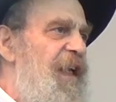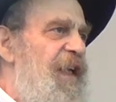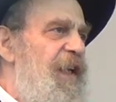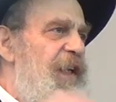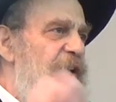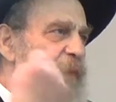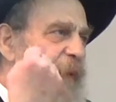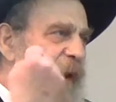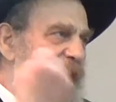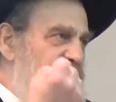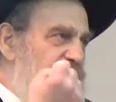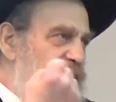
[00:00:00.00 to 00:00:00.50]

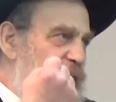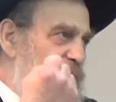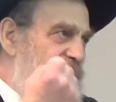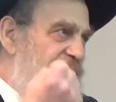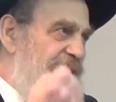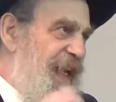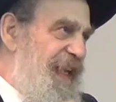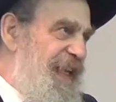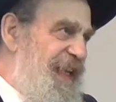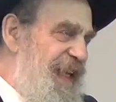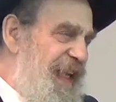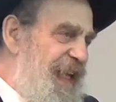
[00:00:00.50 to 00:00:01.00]
You want to
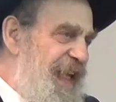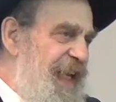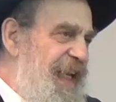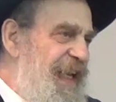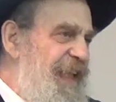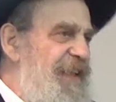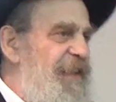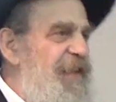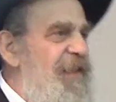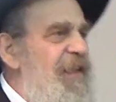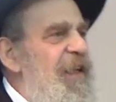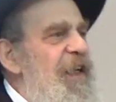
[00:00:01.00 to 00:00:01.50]
be a
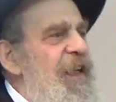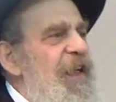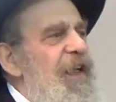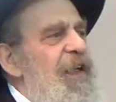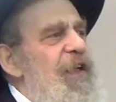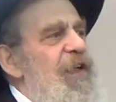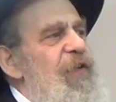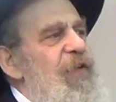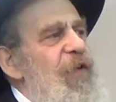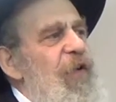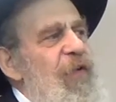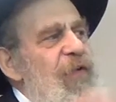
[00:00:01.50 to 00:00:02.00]
Yid,
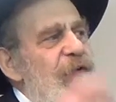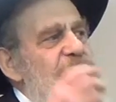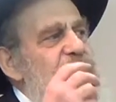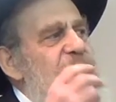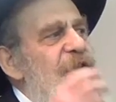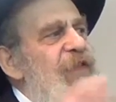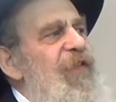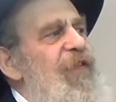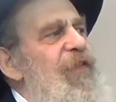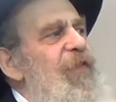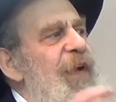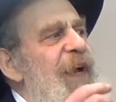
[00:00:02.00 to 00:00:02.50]
don't
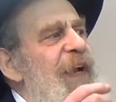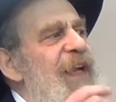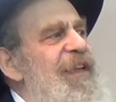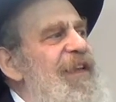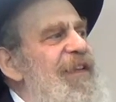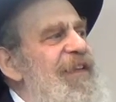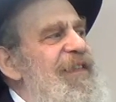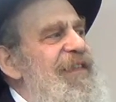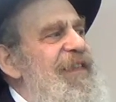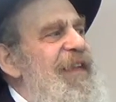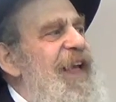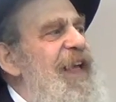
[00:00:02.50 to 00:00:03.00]
just try
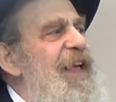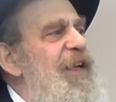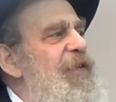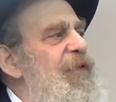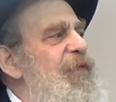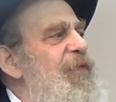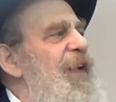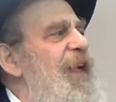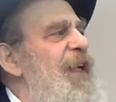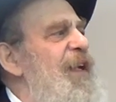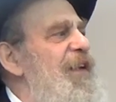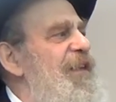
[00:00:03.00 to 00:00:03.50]
to
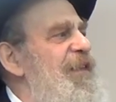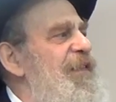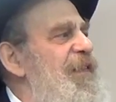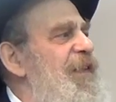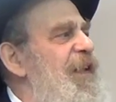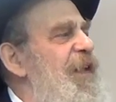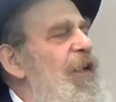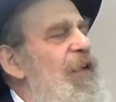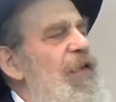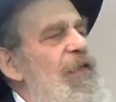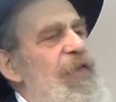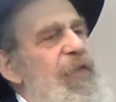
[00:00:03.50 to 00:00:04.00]
satisfy
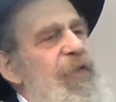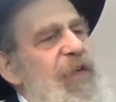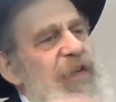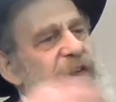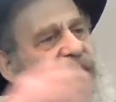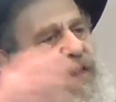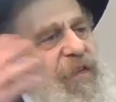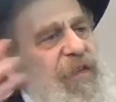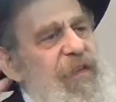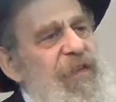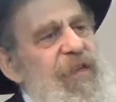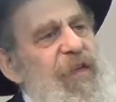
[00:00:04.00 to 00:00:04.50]
yourself with
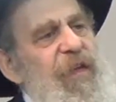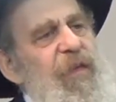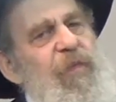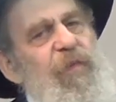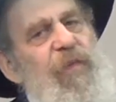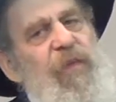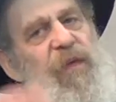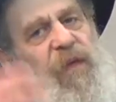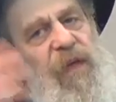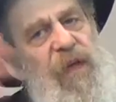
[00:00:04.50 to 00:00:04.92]
some